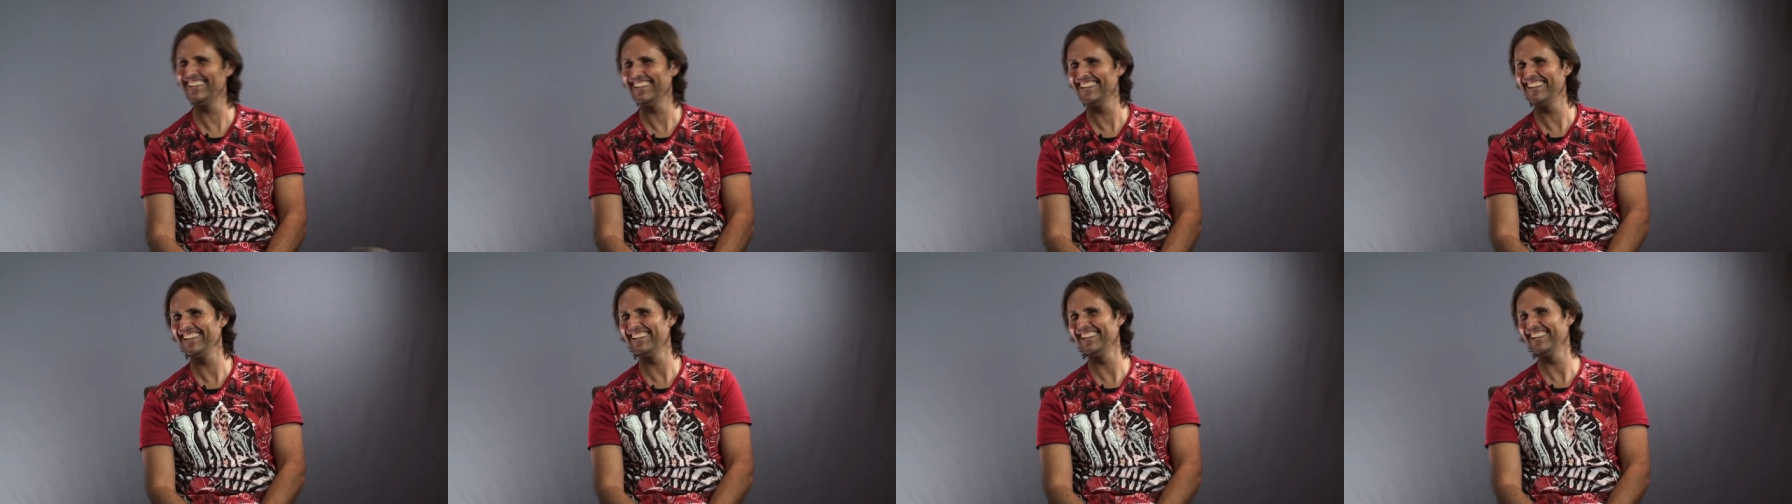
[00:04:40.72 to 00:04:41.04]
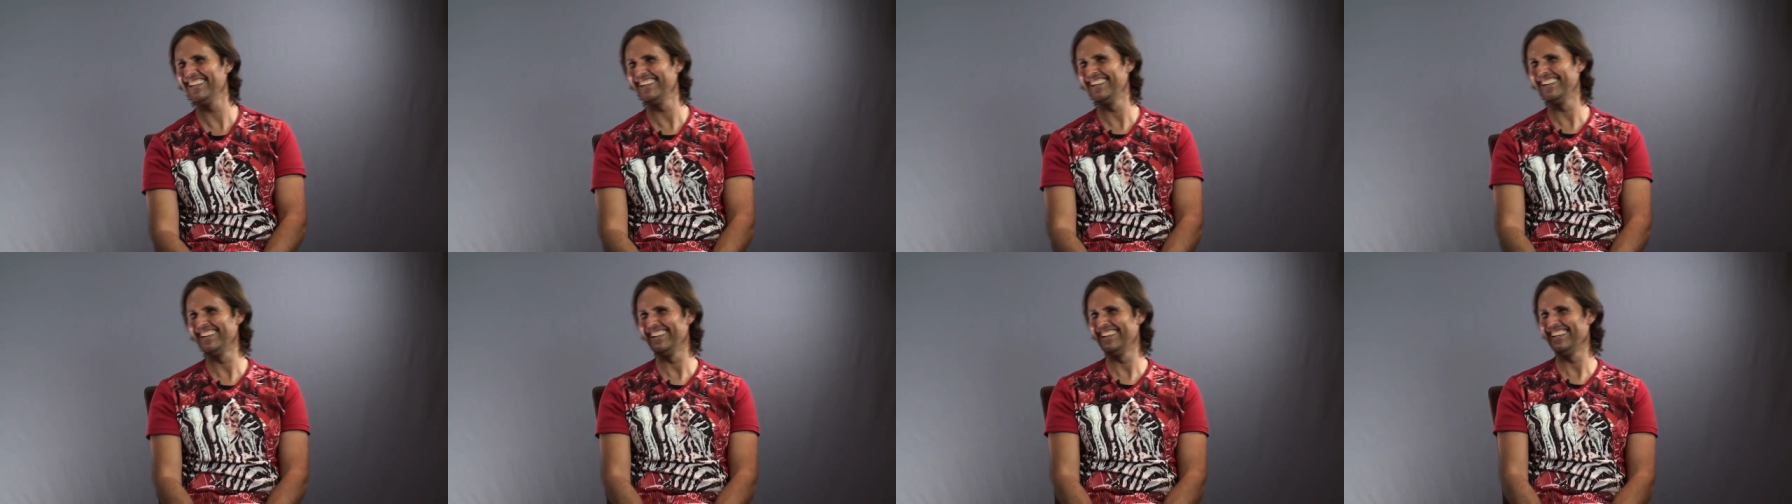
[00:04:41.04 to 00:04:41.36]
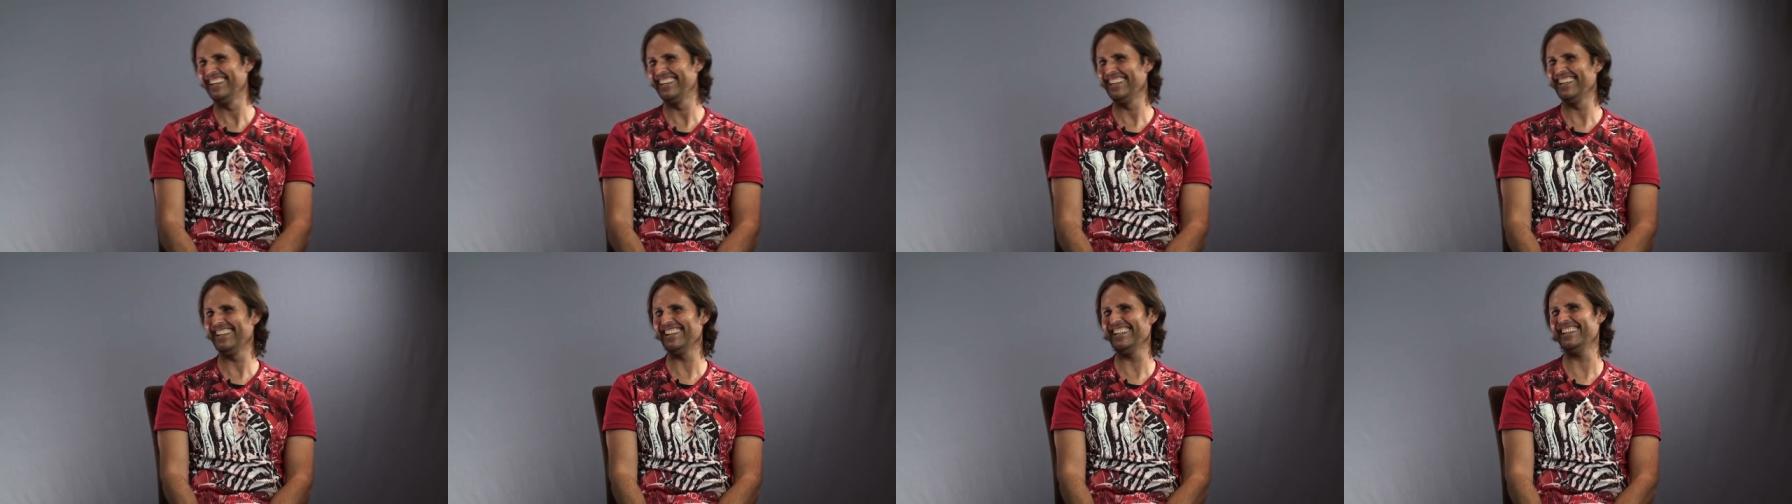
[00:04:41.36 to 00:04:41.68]
all the hymns and
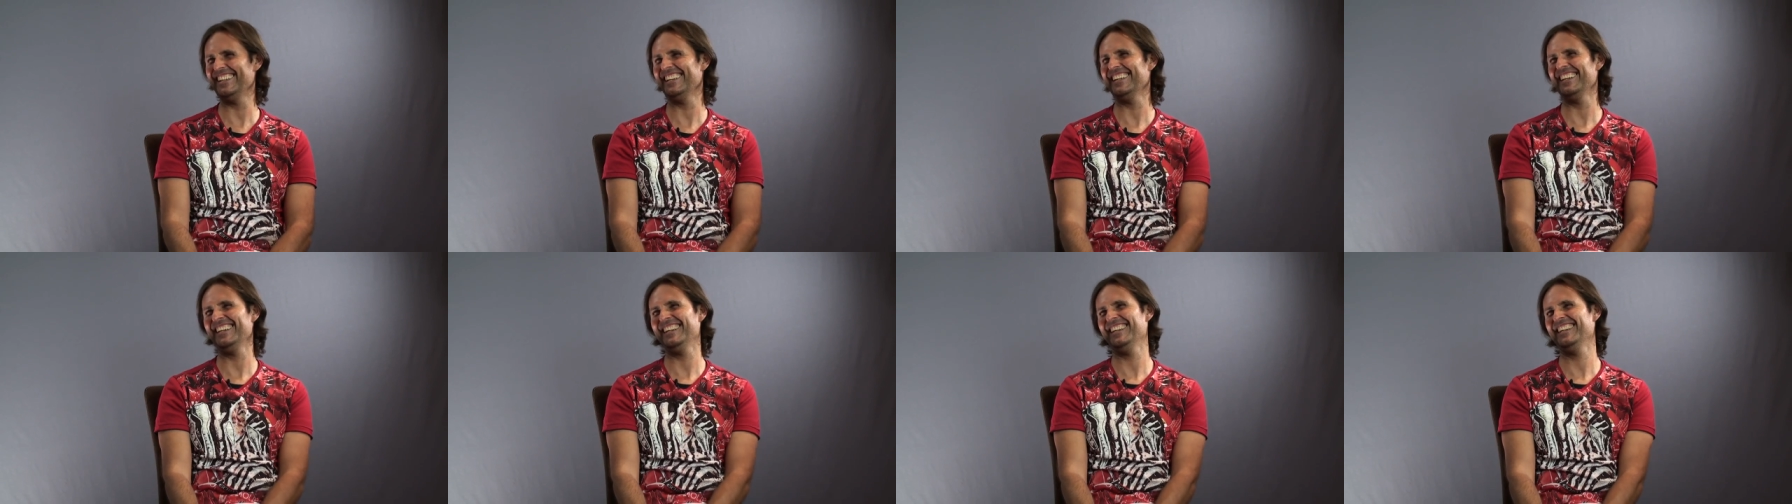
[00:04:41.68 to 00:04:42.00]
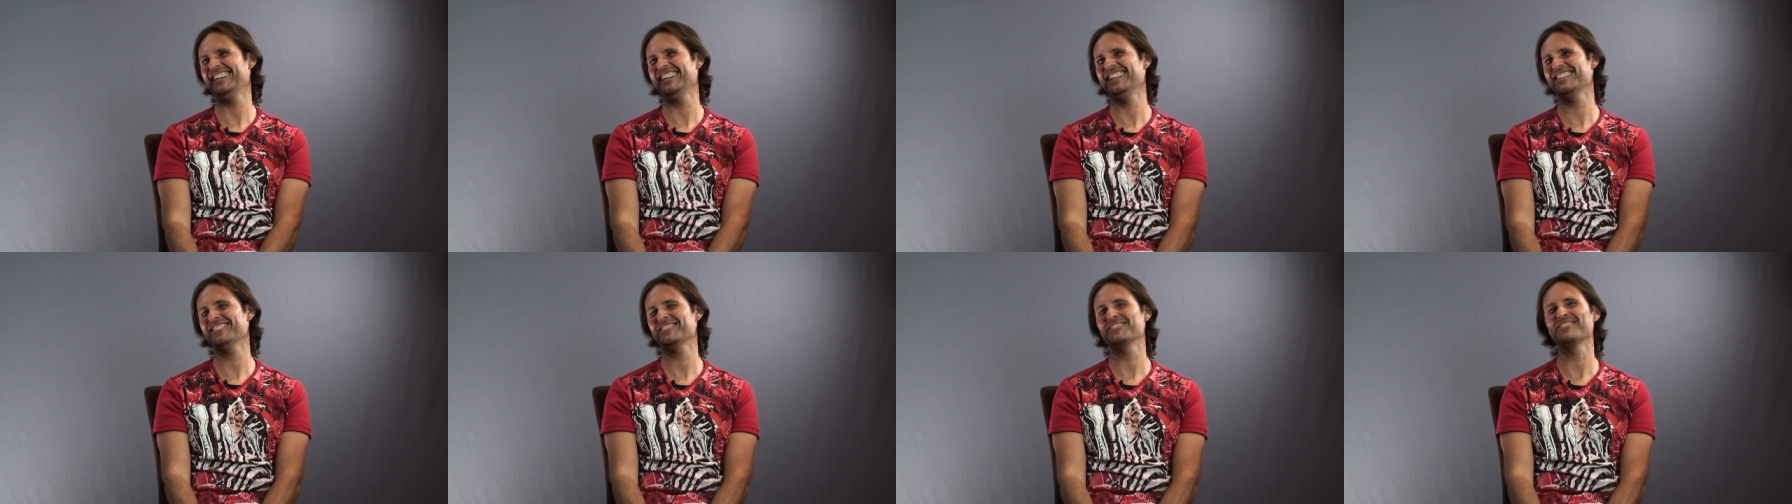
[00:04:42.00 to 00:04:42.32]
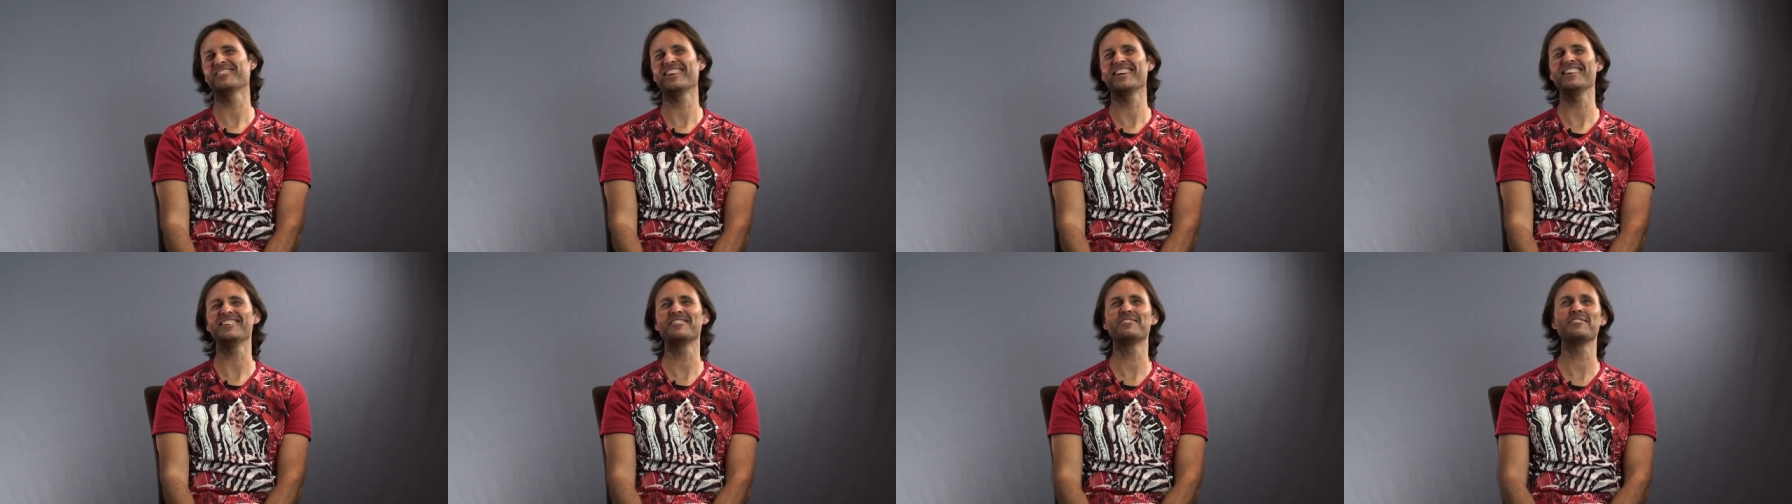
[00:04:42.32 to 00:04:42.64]
hers. Yeah, it's yeah. all
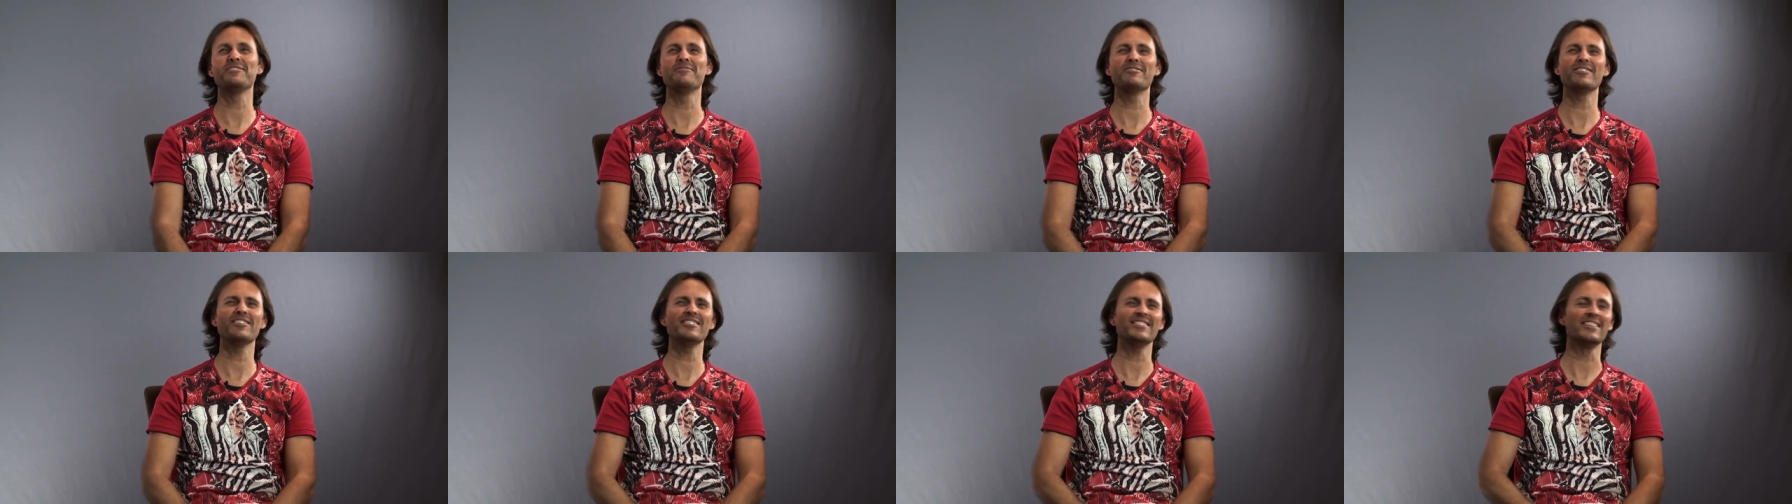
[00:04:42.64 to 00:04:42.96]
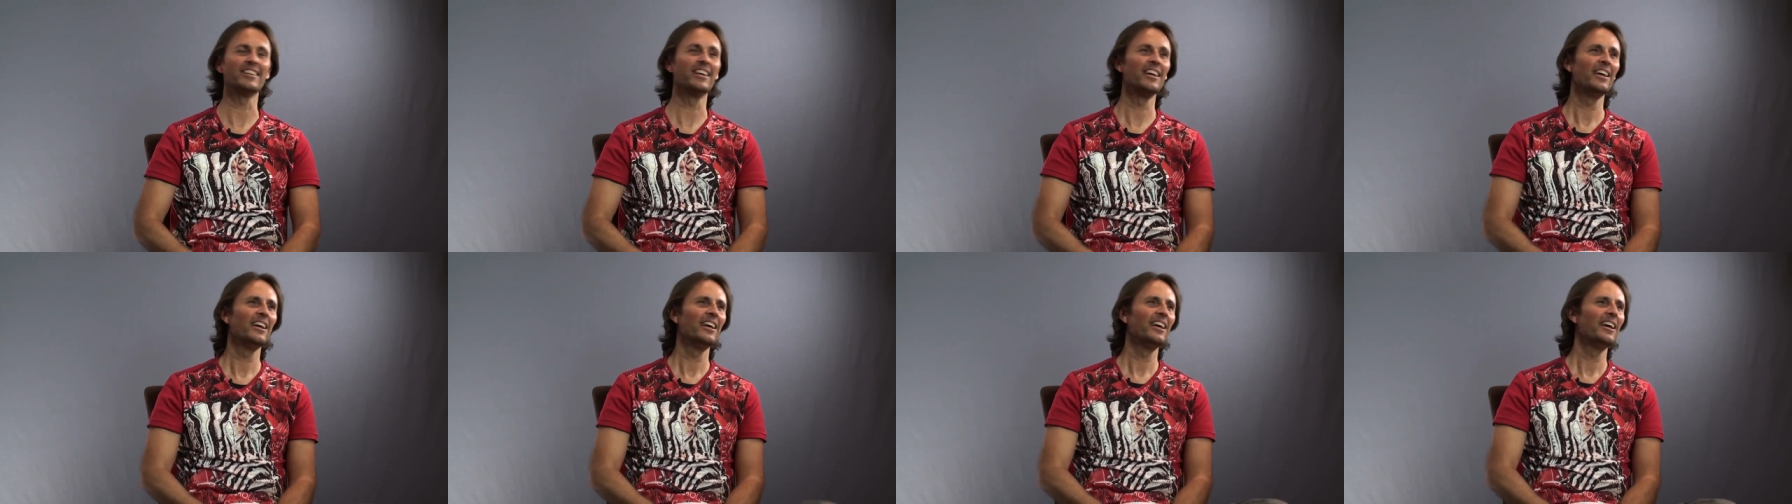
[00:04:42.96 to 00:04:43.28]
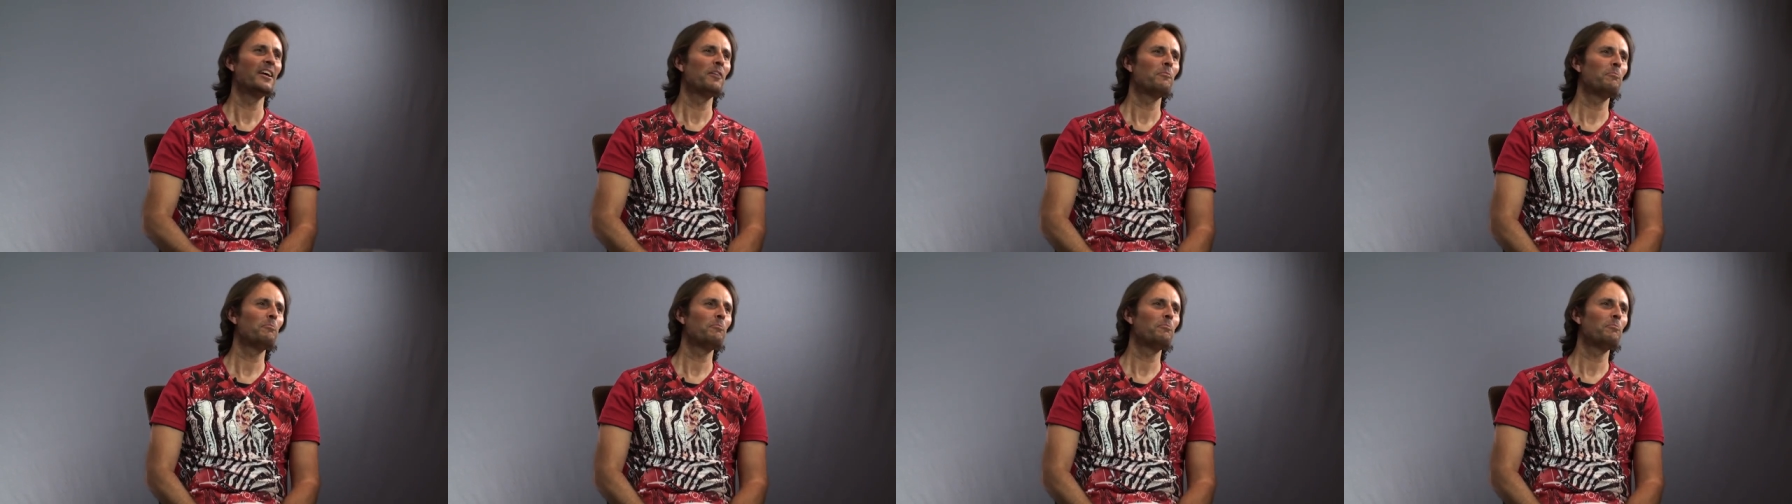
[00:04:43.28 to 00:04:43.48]
getting confusing. Yeah, yeah.